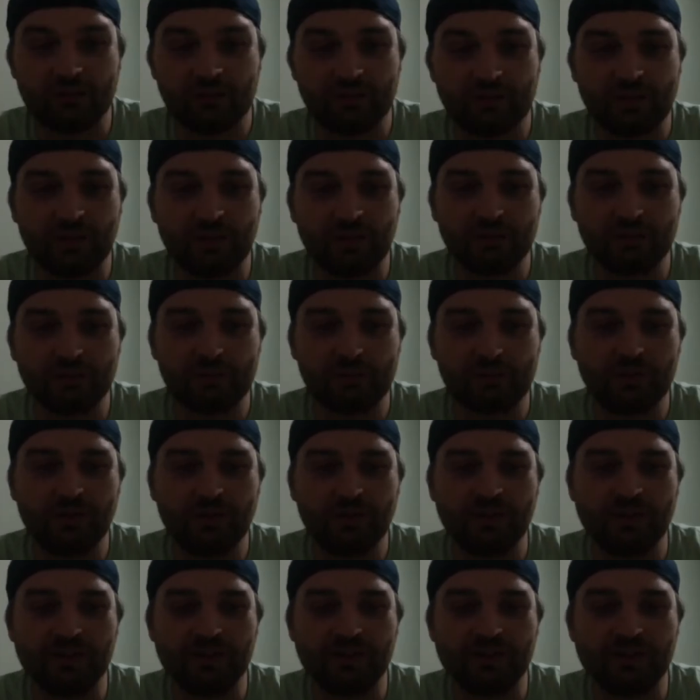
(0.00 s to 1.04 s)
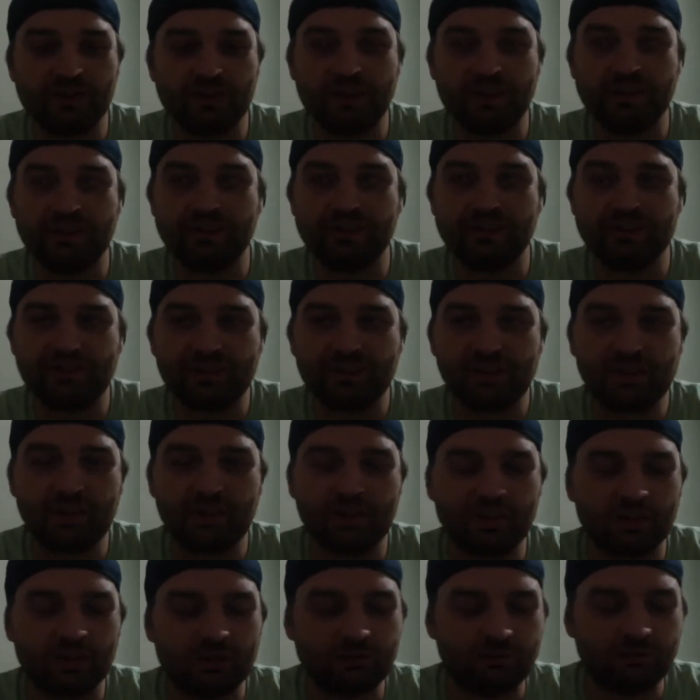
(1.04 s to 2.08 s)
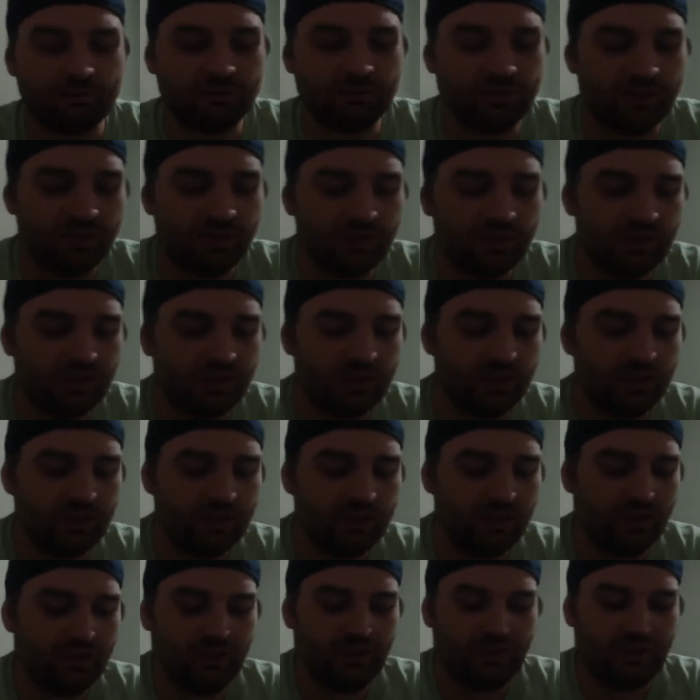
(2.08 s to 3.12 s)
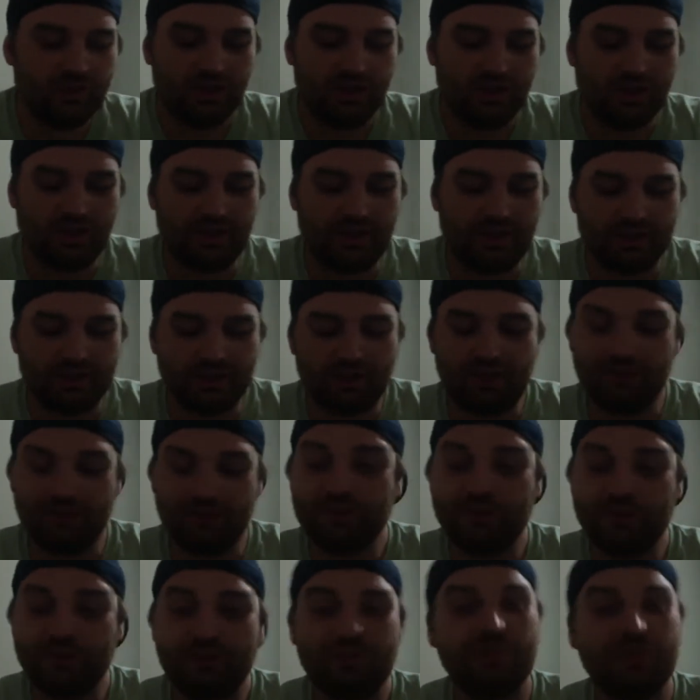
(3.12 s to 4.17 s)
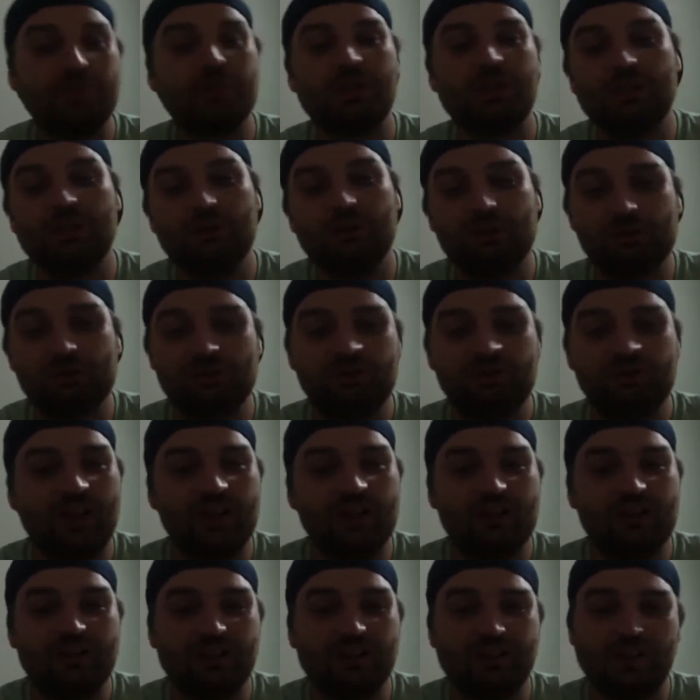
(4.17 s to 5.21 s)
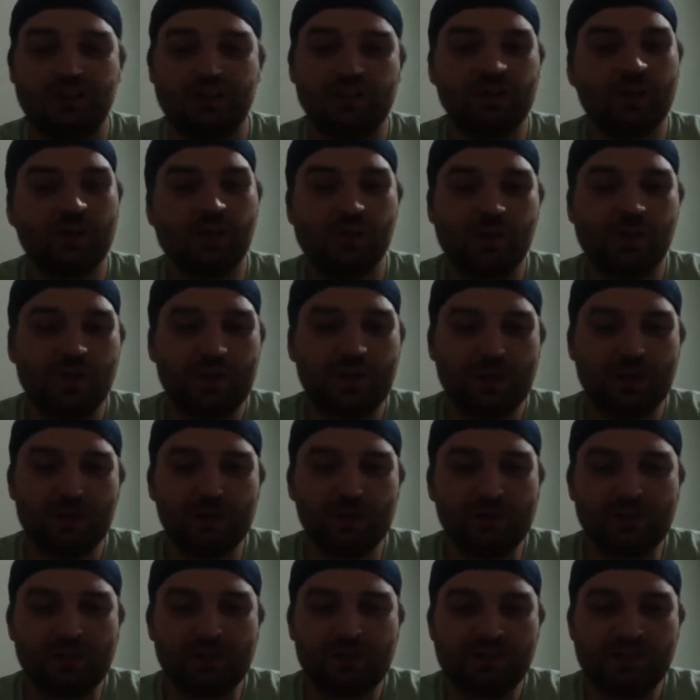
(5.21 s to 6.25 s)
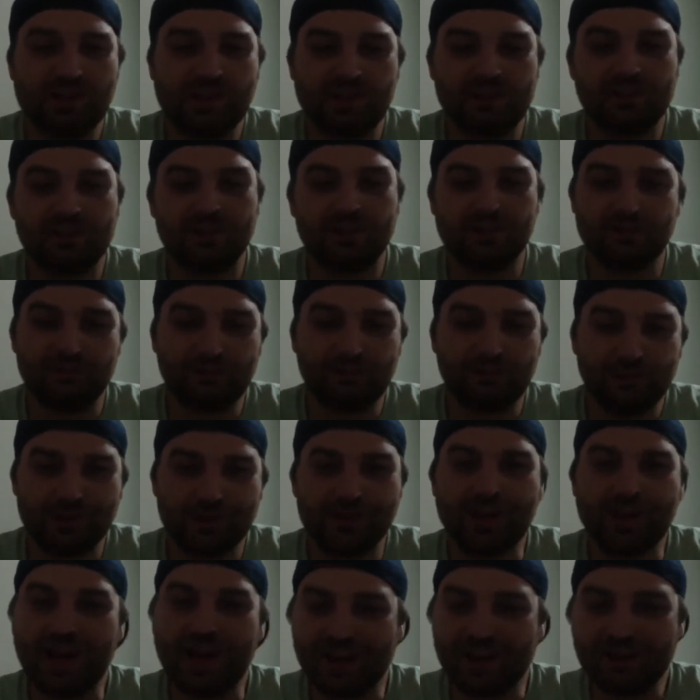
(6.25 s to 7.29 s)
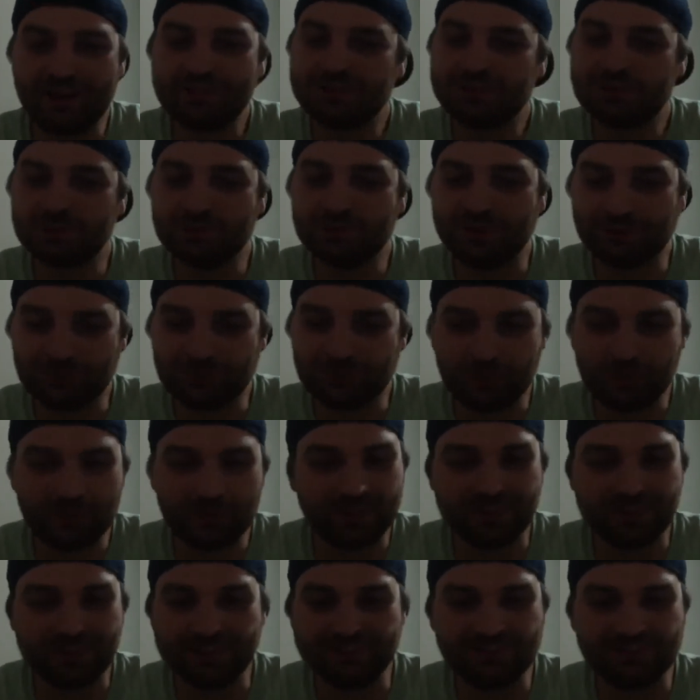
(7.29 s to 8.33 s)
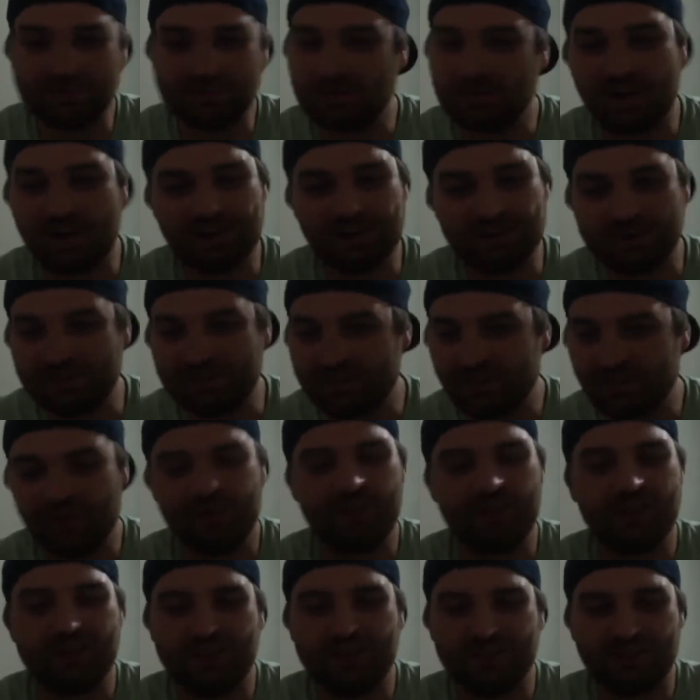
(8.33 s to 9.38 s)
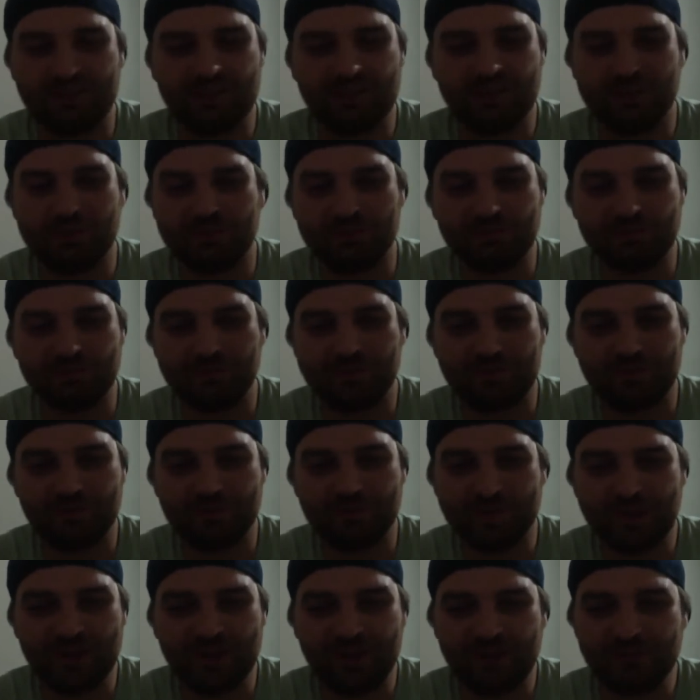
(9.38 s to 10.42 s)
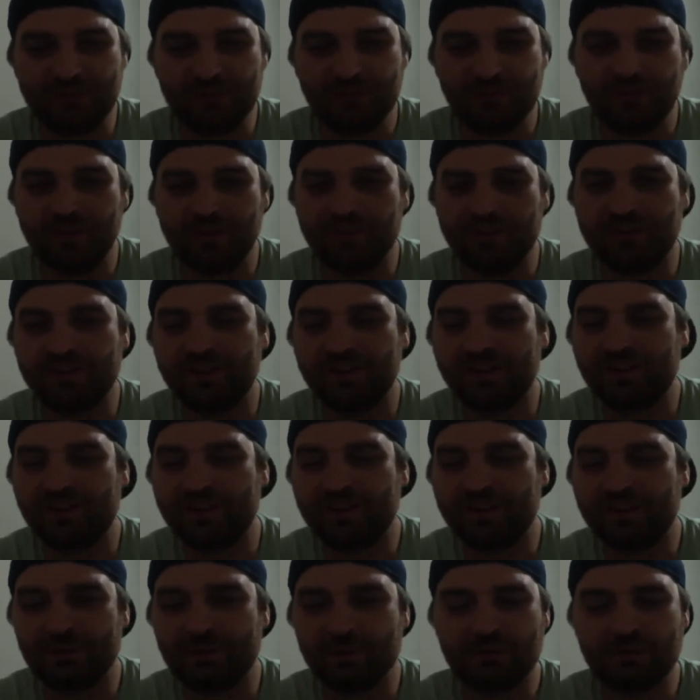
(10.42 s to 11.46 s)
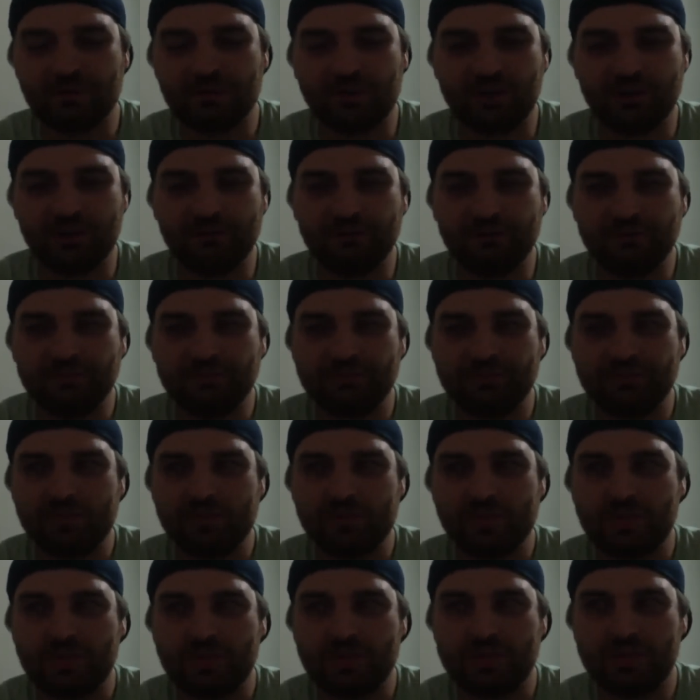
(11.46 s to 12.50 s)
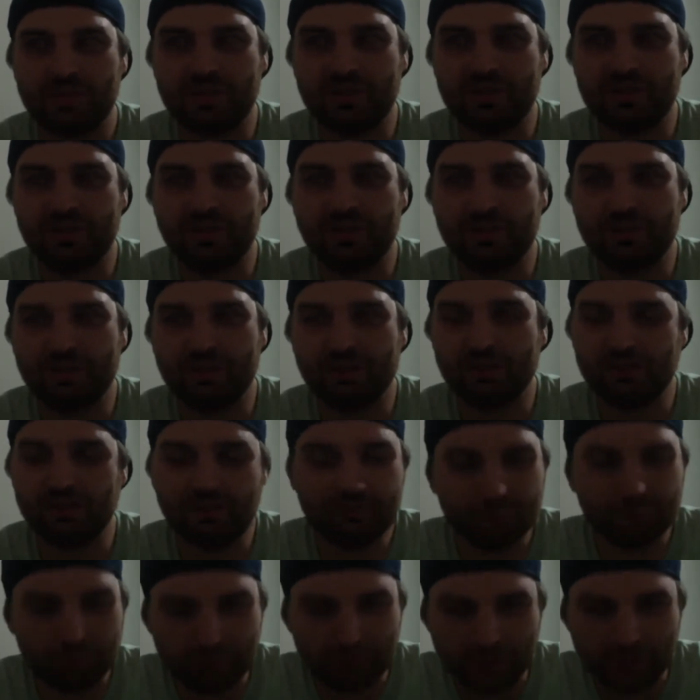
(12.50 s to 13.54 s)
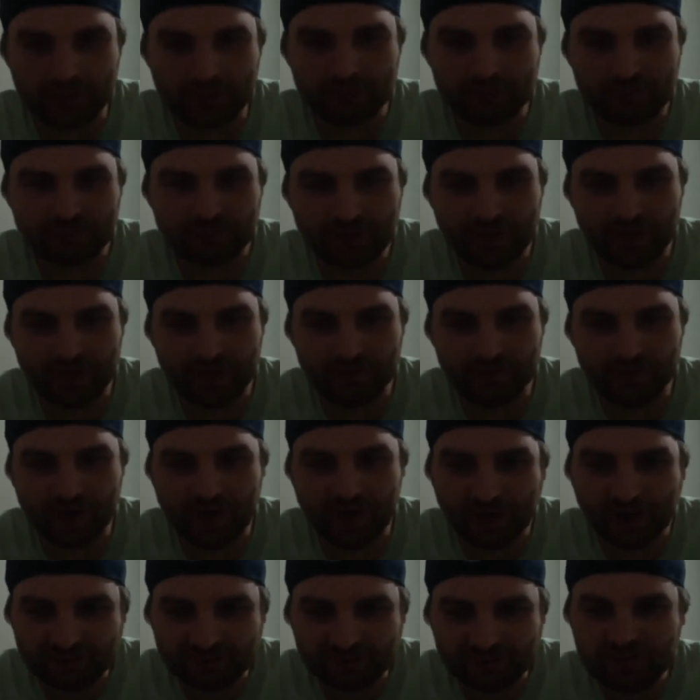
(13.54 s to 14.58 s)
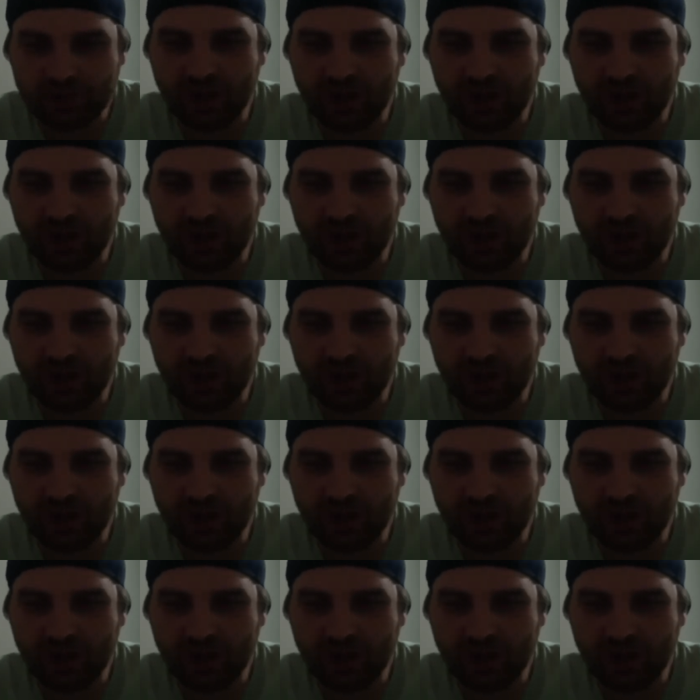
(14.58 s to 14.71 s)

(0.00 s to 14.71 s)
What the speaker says: that was pretty insane. I obviously my New York Jets. I didn't know that they would kick some fucking ass from Detroit. I had no idea how it would be that, but that was fun. The Cleveland Browns game. I